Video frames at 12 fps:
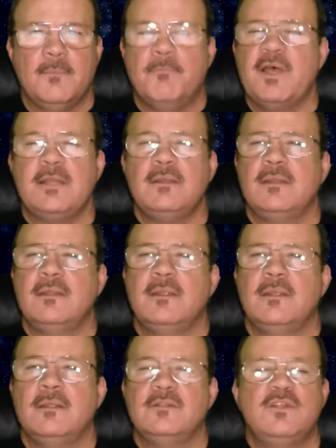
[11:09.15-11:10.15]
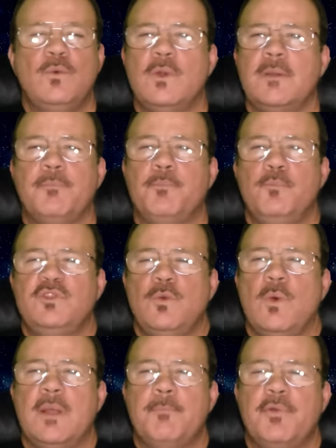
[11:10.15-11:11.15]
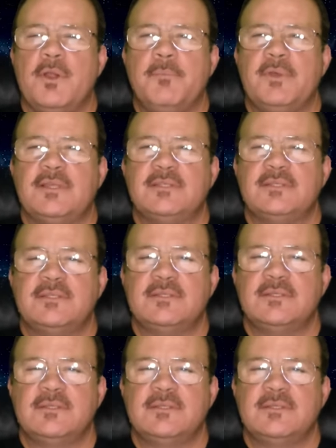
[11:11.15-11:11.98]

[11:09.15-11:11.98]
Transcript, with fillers: But to what, to what purpose?